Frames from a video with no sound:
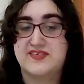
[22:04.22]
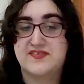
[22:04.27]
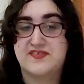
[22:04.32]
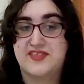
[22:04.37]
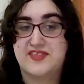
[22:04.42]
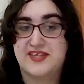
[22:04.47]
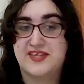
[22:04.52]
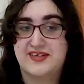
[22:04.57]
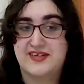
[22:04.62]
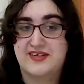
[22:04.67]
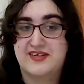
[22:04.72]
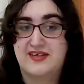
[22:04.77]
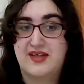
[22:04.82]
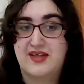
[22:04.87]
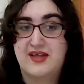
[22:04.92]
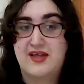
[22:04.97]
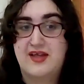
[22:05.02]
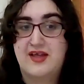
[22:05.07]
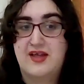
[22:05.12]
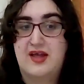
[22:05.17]

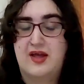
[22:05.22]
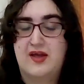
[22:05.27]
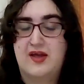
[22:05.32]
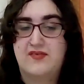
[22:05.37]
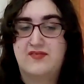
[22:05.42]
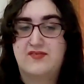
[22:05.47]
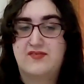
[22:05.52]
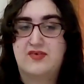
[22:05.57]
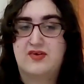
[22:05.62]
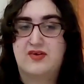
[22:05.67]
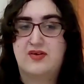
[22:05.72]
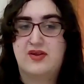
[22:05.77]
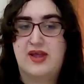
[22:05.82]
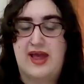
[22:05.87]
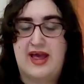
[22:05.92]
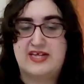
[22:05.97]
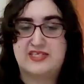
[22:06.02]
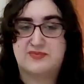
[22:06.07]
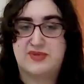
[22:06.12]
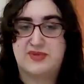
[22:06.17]
of
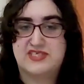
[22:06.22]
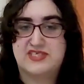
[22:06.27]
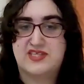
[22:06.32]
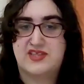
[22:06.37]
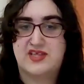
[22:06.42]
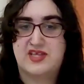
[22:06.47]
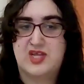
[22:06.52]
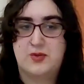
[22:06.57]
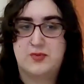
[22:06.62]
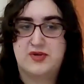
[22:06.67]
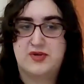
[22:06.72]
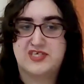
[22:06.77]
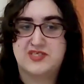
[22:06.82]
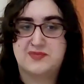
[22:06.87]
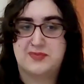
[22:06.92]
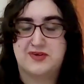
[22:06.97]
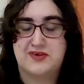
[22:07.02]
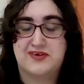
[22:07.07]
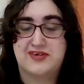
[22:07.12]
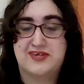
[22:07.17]
aspects of the human
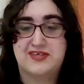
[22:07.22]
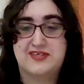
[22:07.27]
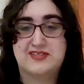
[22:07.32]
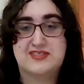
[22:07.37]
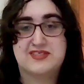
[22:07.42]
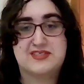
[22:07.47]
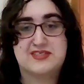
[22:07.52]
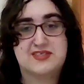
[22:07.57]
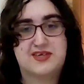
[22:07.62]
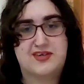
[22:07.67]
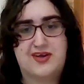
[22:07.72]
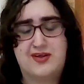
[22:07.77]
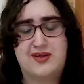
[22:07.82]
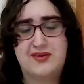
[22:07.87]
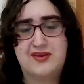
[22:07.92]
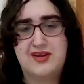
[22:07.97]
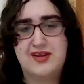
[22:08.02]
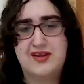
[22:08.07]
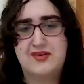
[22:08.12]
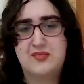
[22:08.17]
experience y'all
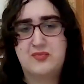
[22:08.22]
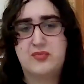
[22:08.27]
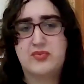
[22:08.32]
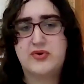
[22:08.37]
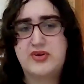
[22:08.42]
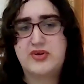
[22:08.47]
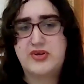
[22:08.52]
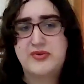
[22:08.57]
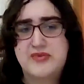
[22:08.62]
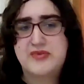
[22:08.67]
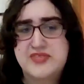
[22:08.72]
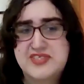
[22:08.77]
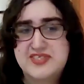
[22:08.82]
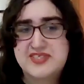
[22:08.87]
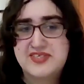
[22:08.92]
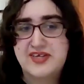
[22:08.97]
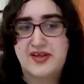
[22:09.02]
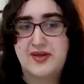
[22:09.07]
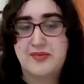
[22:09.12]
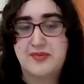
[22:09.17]
can
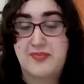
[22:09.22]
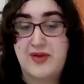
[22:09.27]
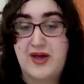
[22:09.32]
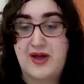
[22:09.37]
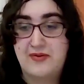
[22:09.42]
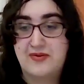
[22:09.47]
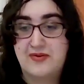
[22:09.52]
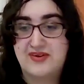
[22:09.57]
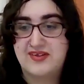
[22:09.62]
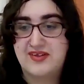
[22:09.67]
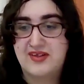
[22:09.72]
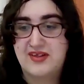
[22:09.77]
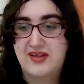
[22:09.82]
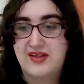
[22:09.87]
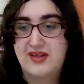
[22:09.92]
produce about